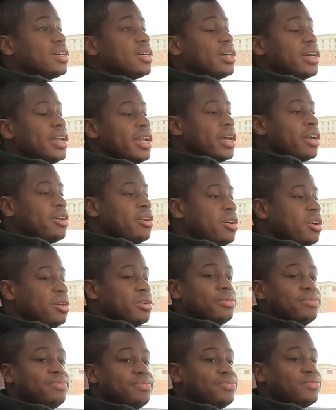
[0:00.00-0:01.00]
And I don't
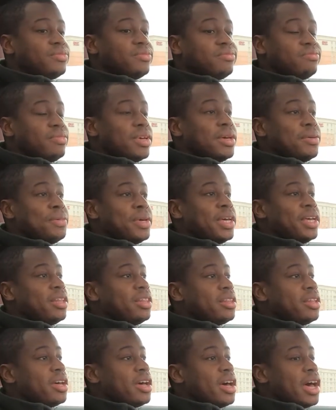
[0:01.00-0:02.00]
know, maybe
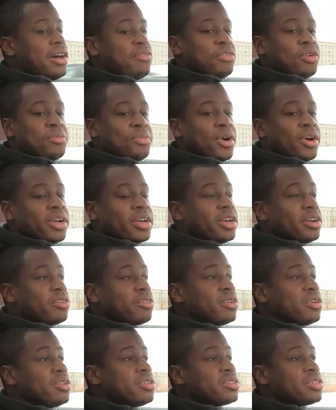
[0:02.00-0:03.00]
in the aftermarket
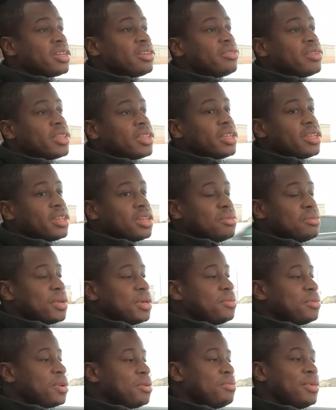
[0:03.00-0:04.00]
grills and everything, they'll be
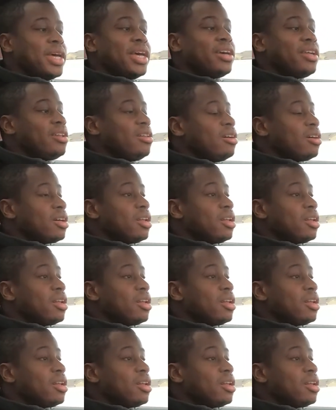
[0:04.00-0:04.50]
able to make it look